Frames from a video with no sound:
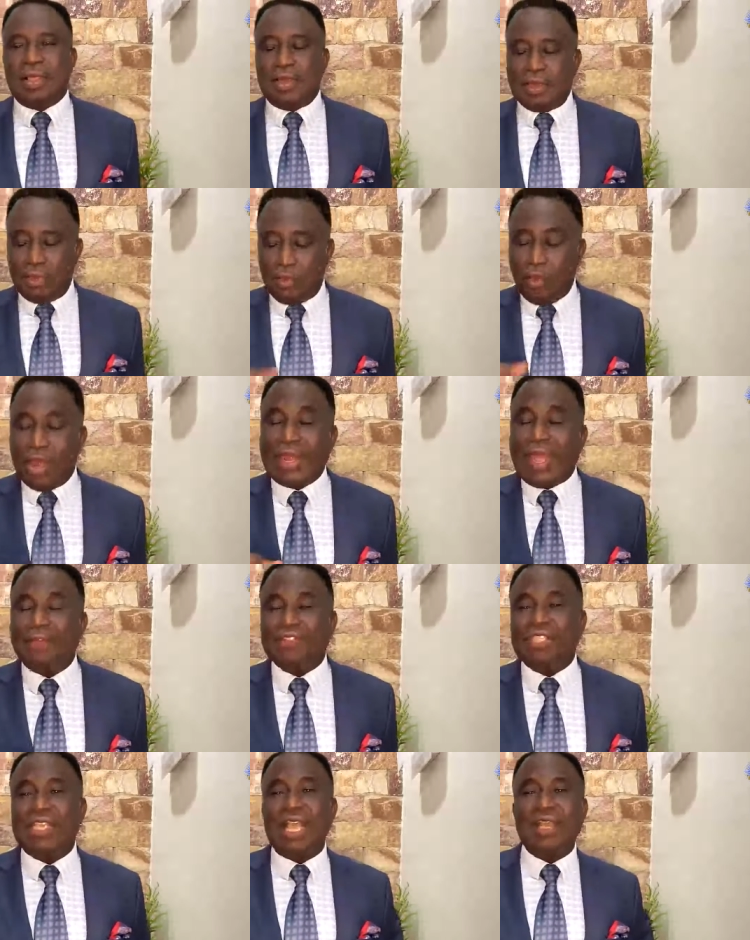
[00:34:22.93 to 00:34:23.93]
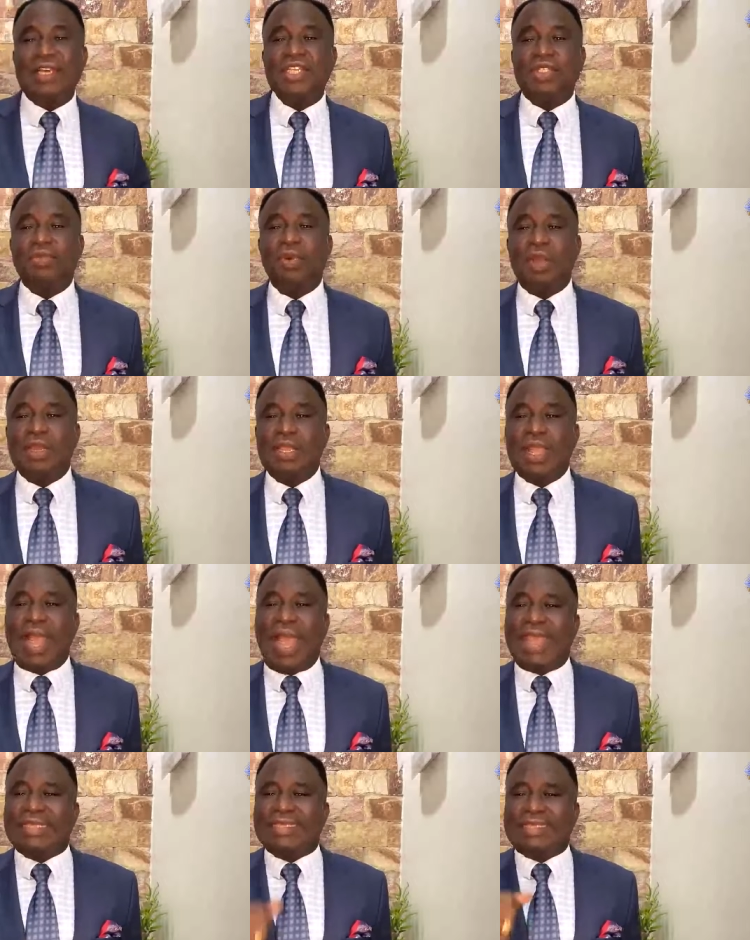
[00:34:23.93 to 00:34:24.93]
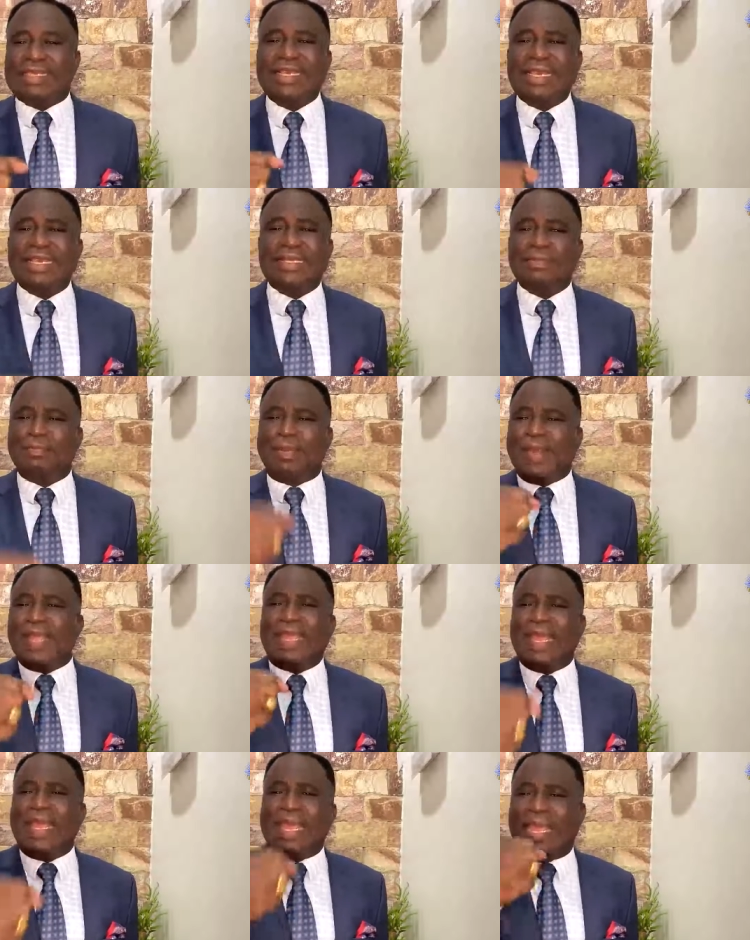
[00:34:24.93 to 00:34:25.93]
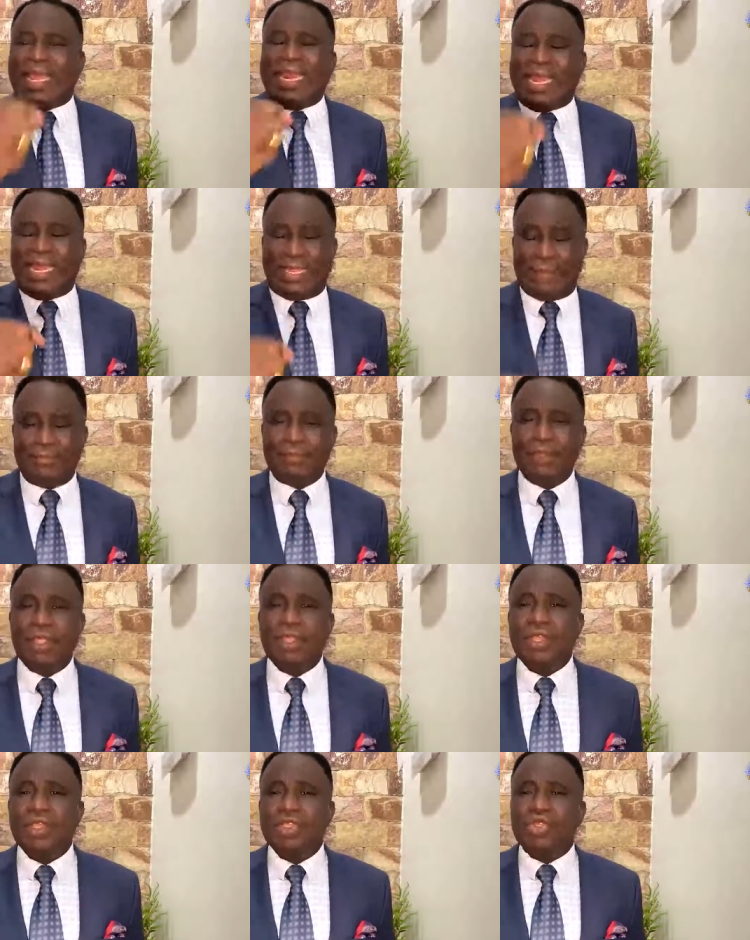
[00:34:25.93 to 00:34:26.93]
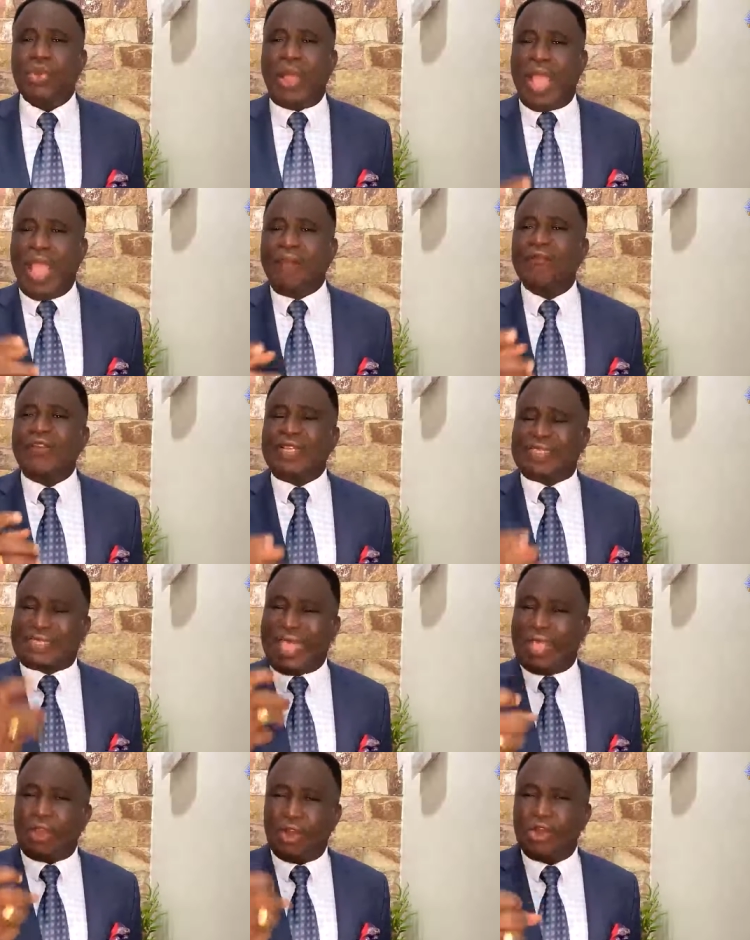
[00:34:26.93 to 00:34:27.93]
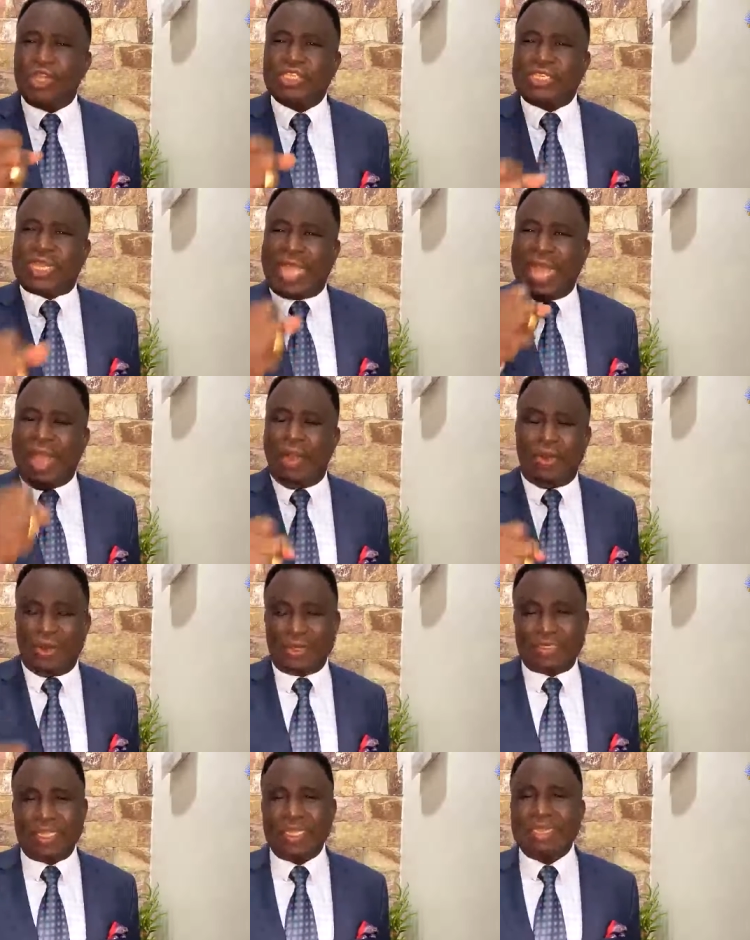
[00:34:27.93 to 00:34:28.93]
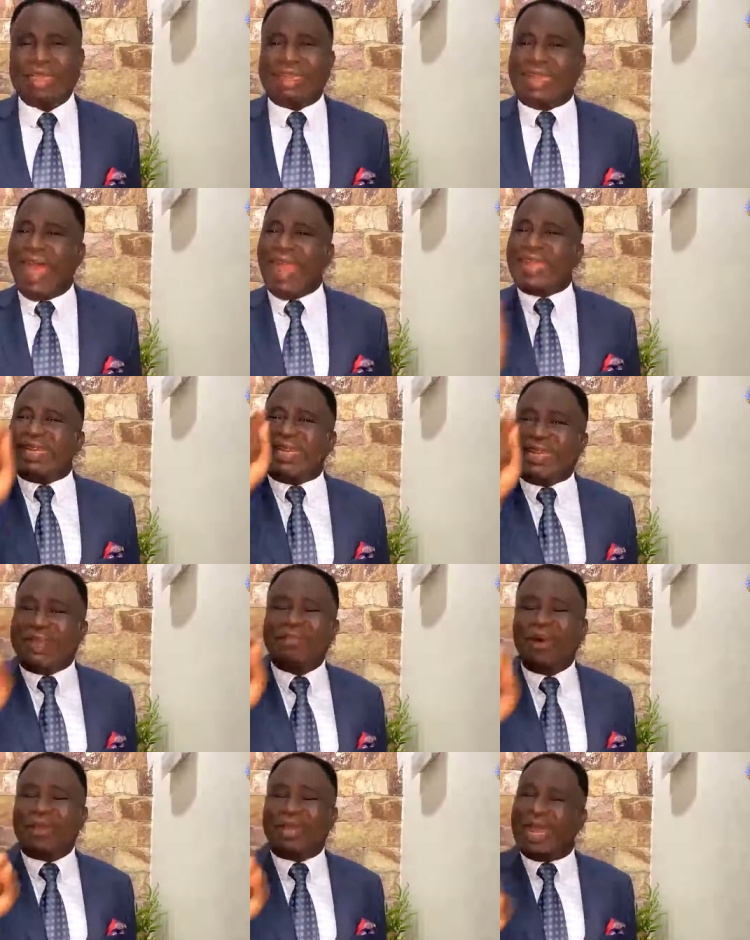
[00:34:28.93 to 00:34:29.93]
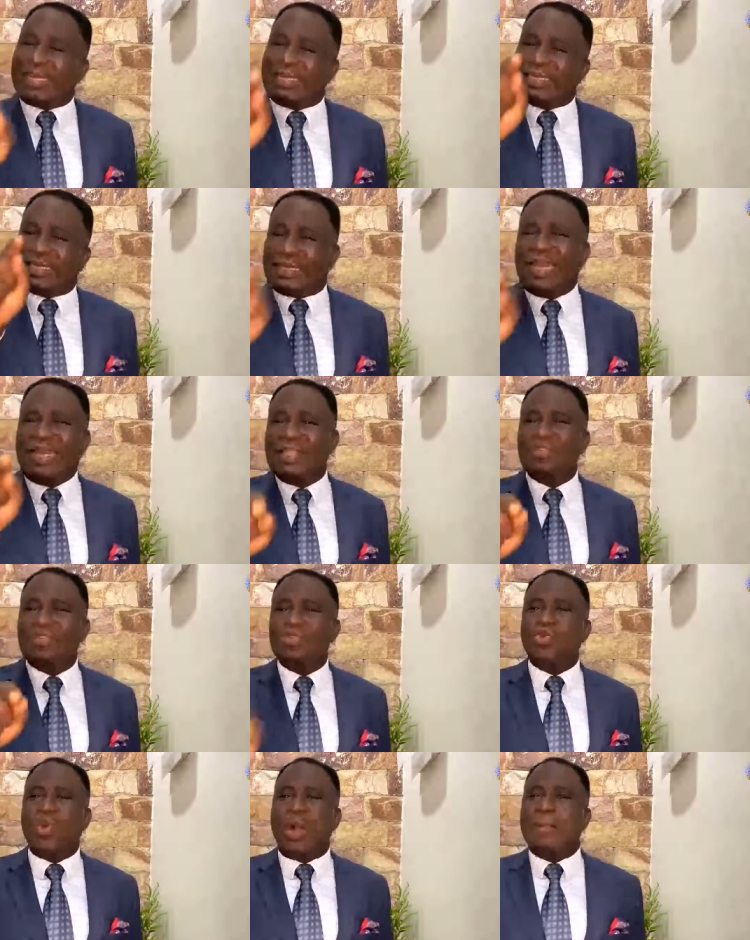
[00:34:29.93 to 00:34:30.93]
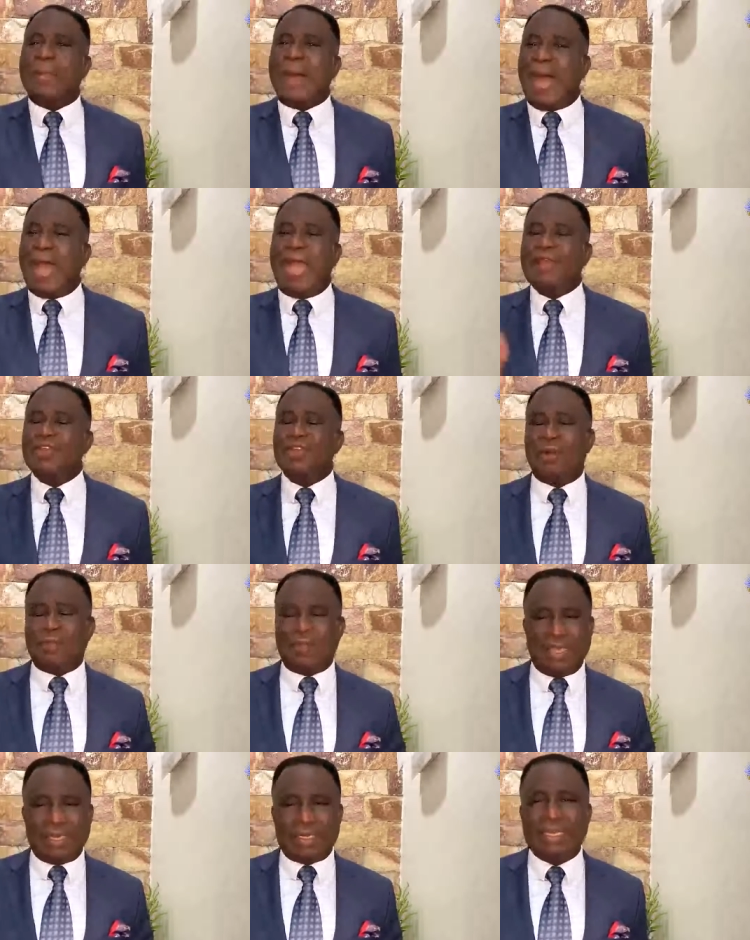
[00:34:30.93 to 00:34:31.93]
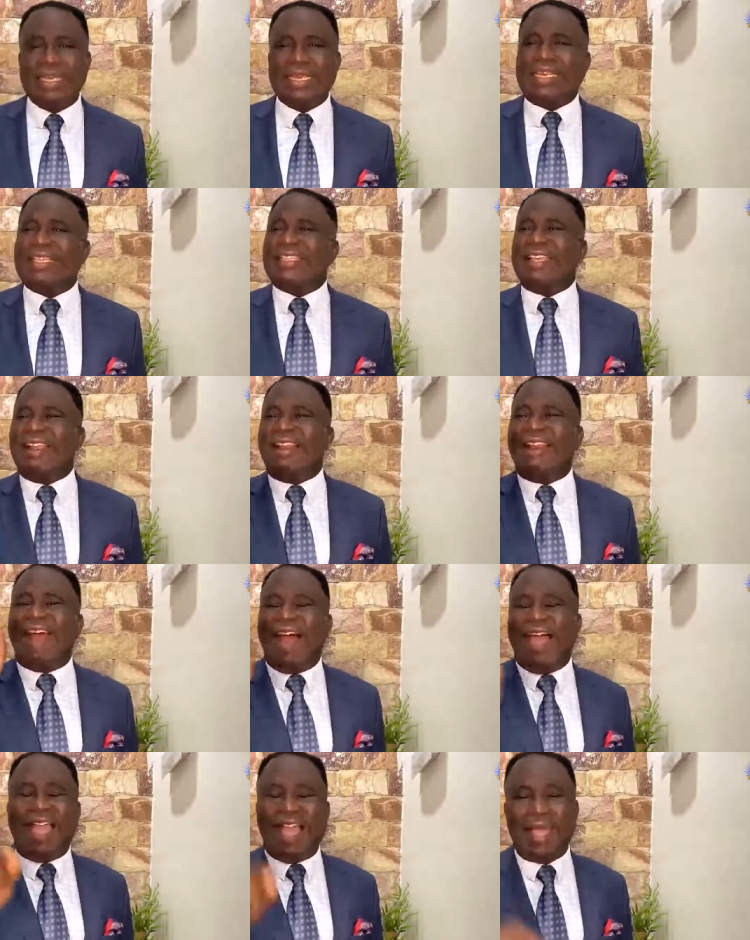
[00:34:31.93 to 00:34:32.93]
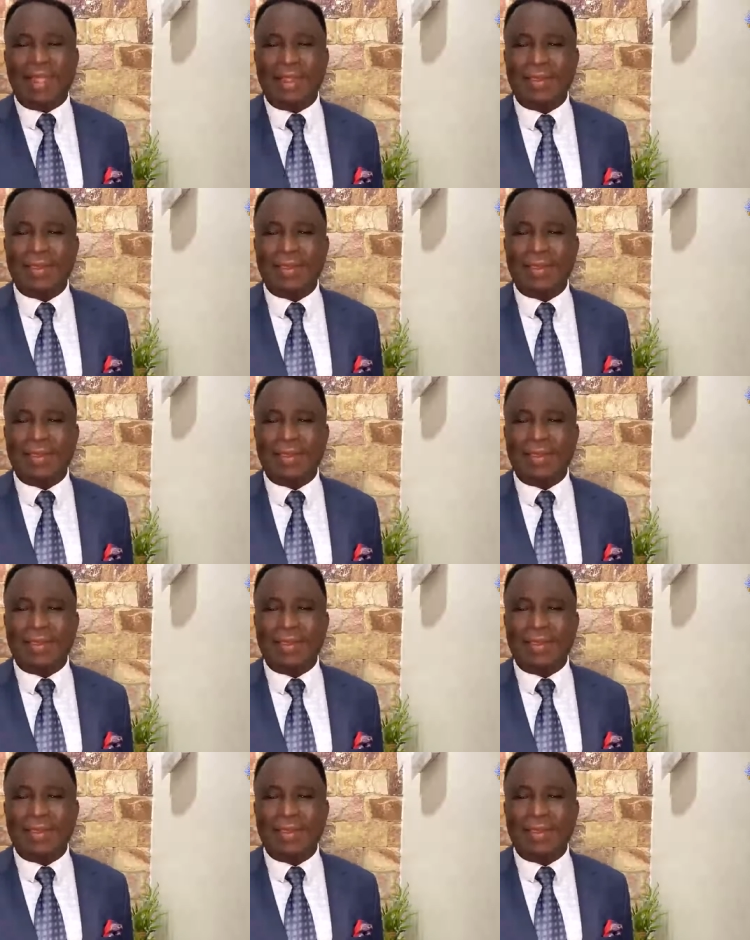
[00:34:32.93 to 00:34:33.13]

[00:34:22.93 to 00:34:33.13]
The word I've shared this morning, I see it bringing healing yes. to every psychological heart. That demon that is telling you you are behind your mate is a liar.